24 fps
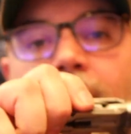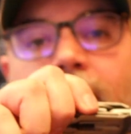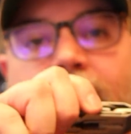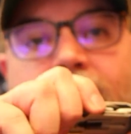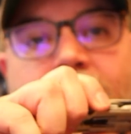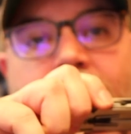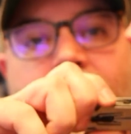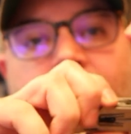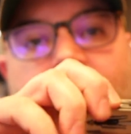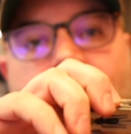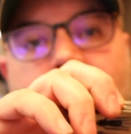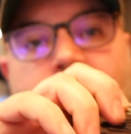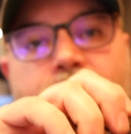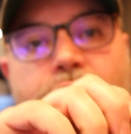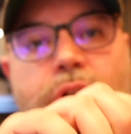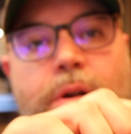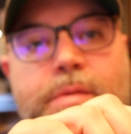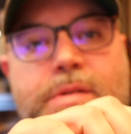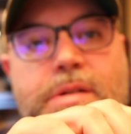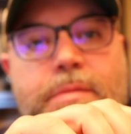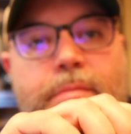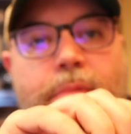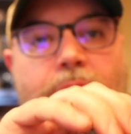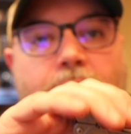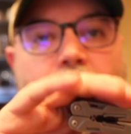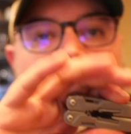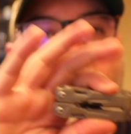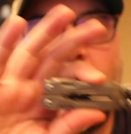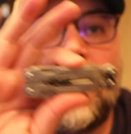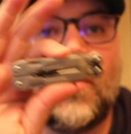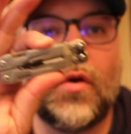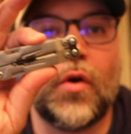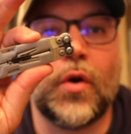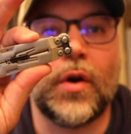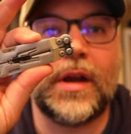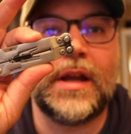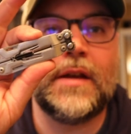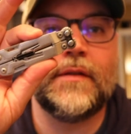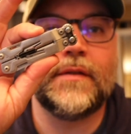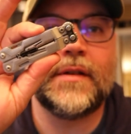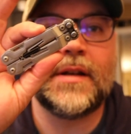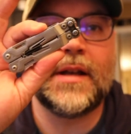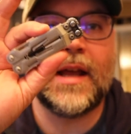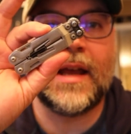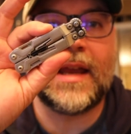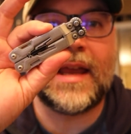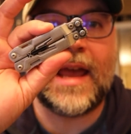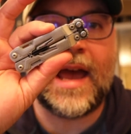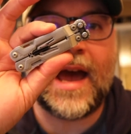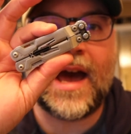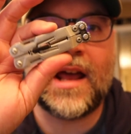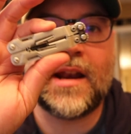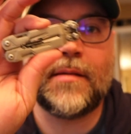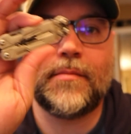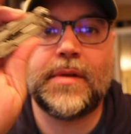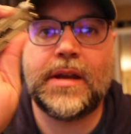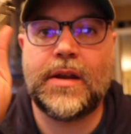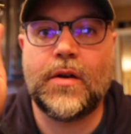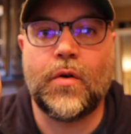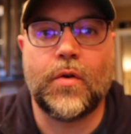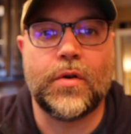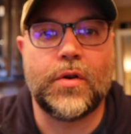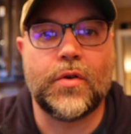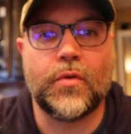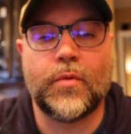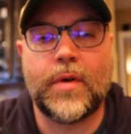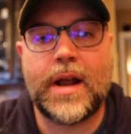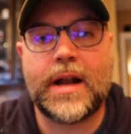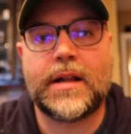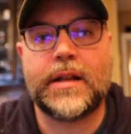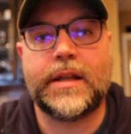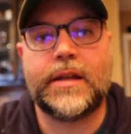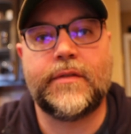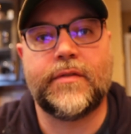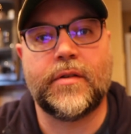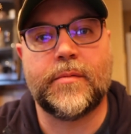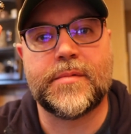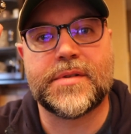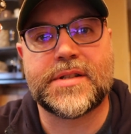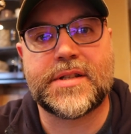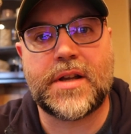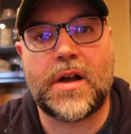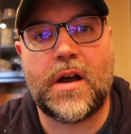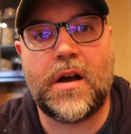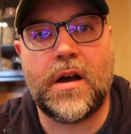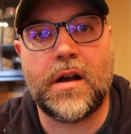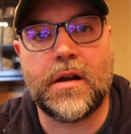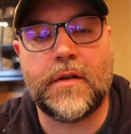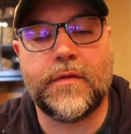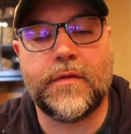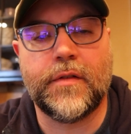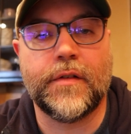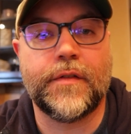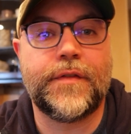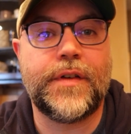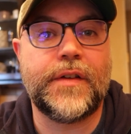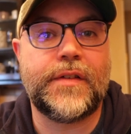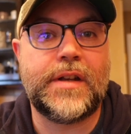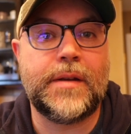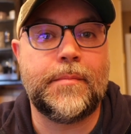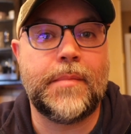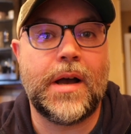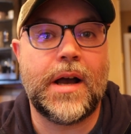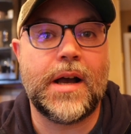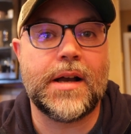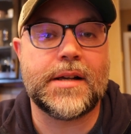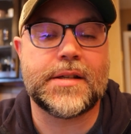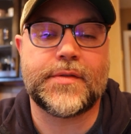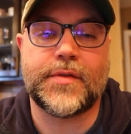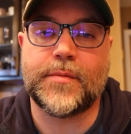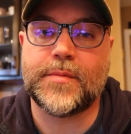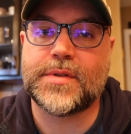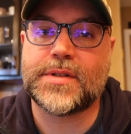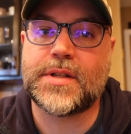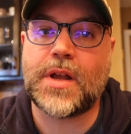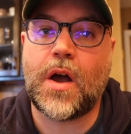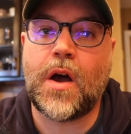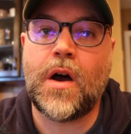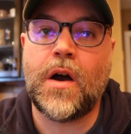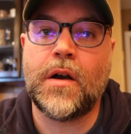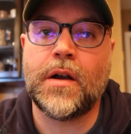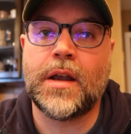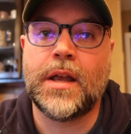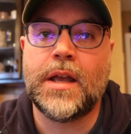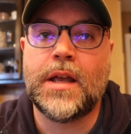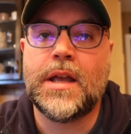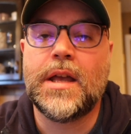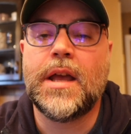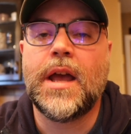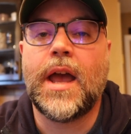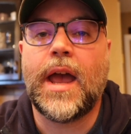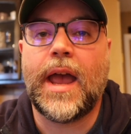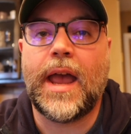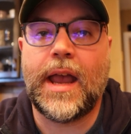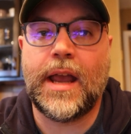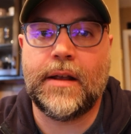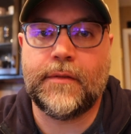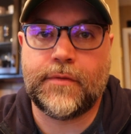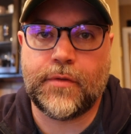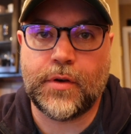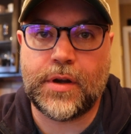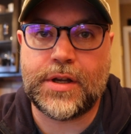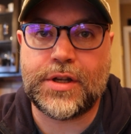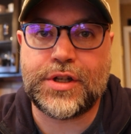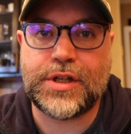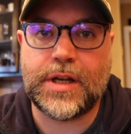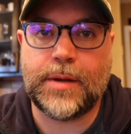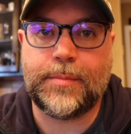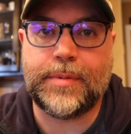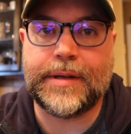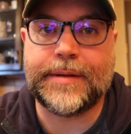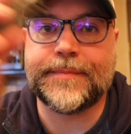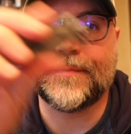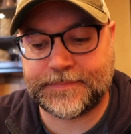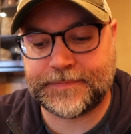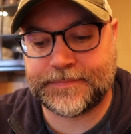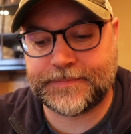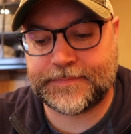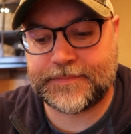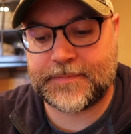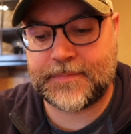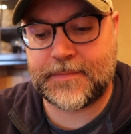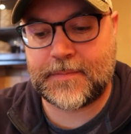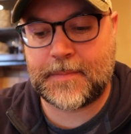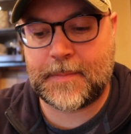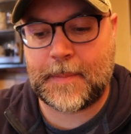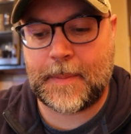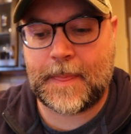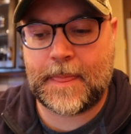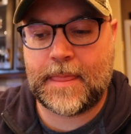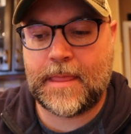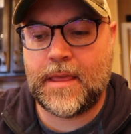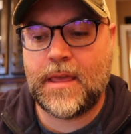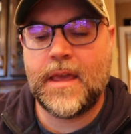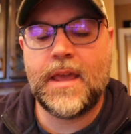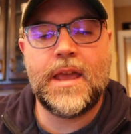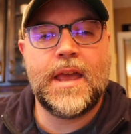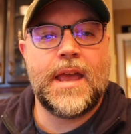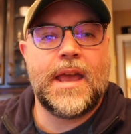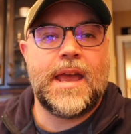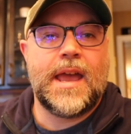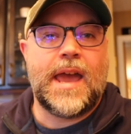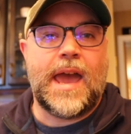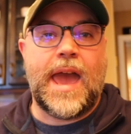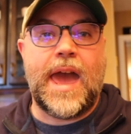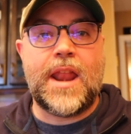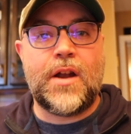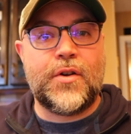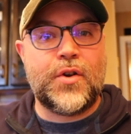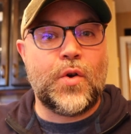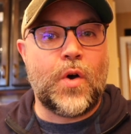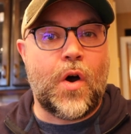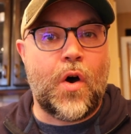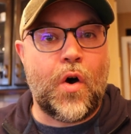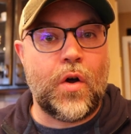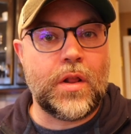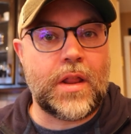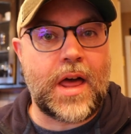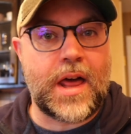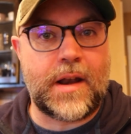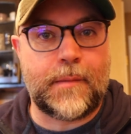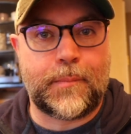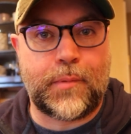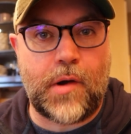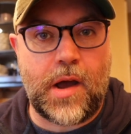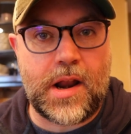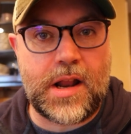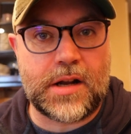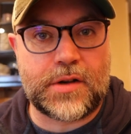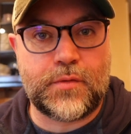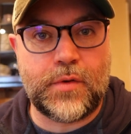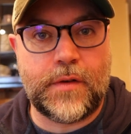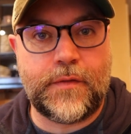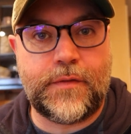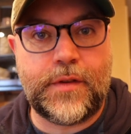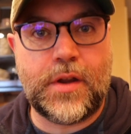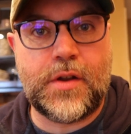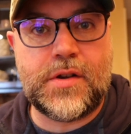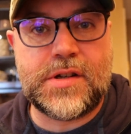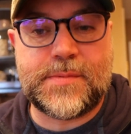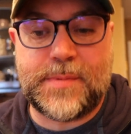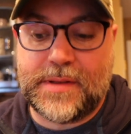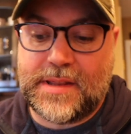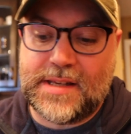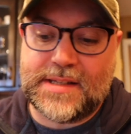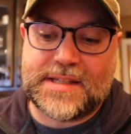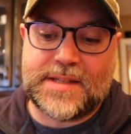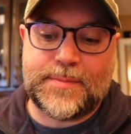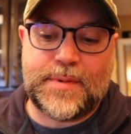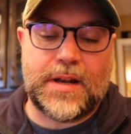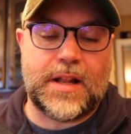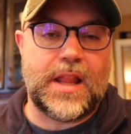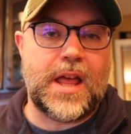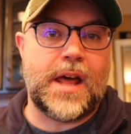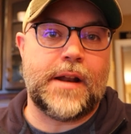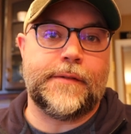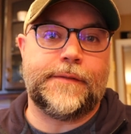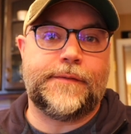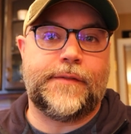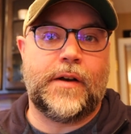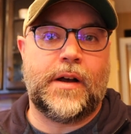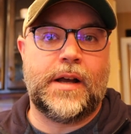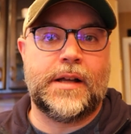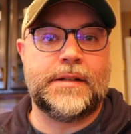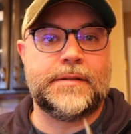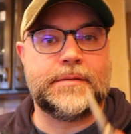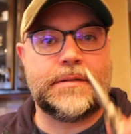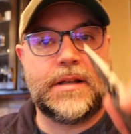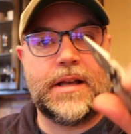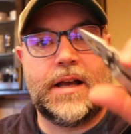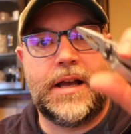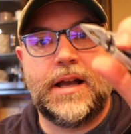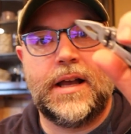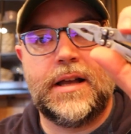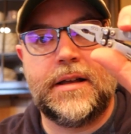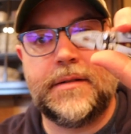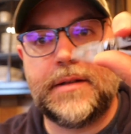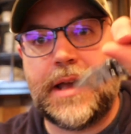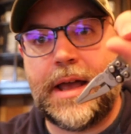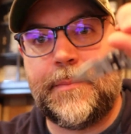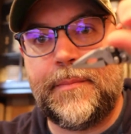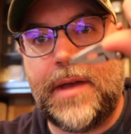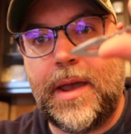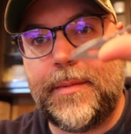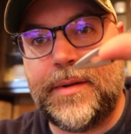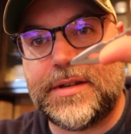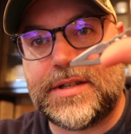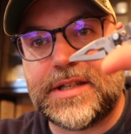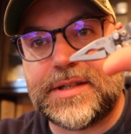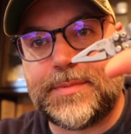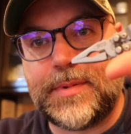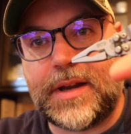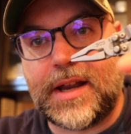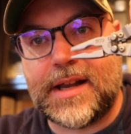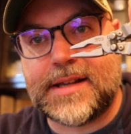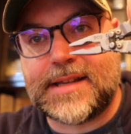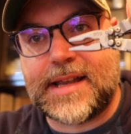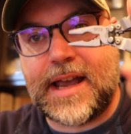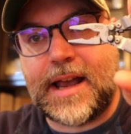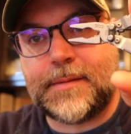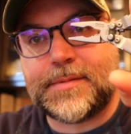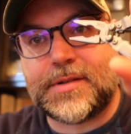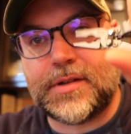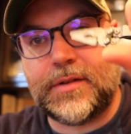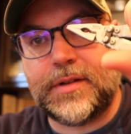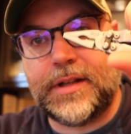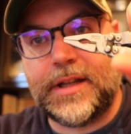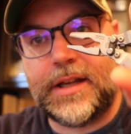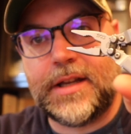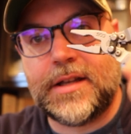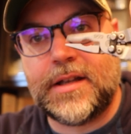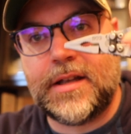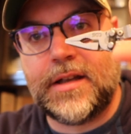link in the description below, or even Academy or directly from Sog for 50 bucks from Sog and free shipping. Hey, I don't do a whole lot of product reviews, but this has been a lot of fun. Maybe it's just because I absolutely